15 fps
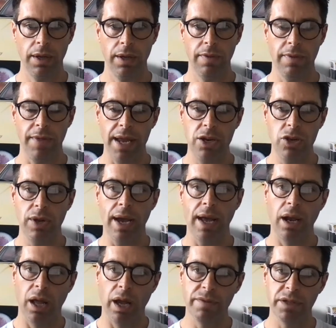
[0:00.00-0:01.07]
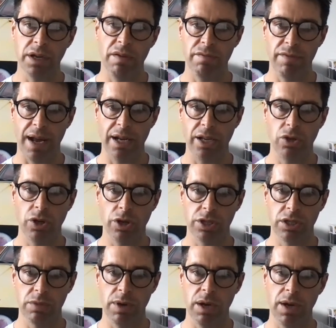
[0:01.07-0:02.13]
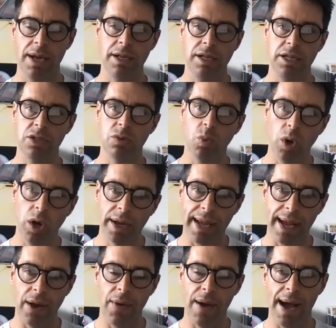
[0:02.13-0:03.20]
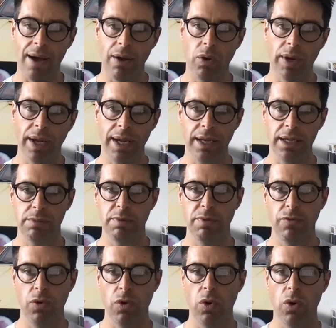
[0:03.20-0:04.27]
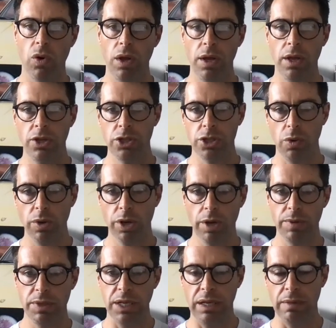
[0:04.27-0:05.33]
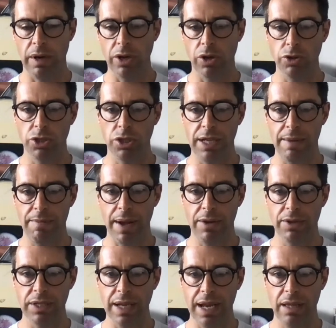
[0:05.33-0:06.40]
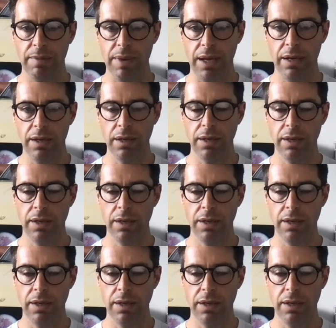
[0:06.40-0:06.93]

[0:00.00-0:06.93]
Then you get a lifetime value customer, and you need to work out how long it is before someone comes in. It might cost you £10 to get them in.